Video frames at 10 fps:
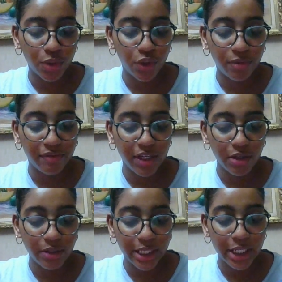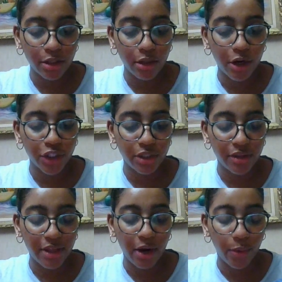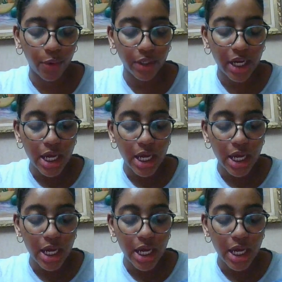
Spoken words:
which revealed an enlarged thyroid,